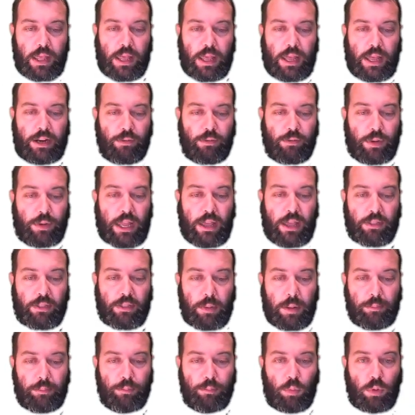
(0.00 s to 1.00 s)
And if we count them
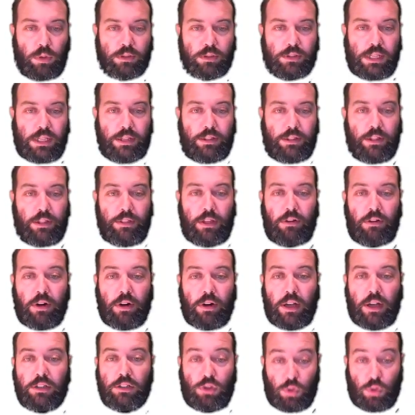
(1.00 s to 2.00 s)
up, we'll see that there
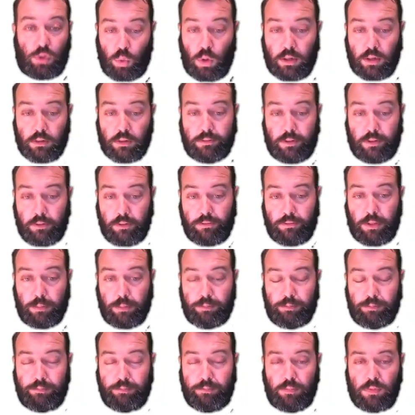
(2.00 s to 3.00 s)
are 12 of
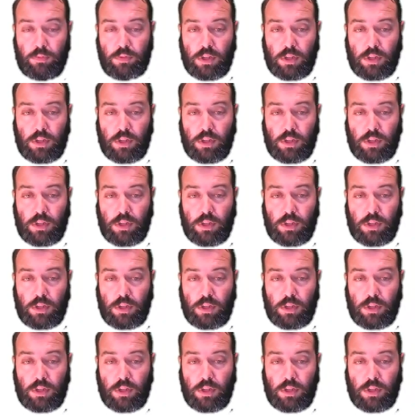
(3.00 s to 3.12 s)
them.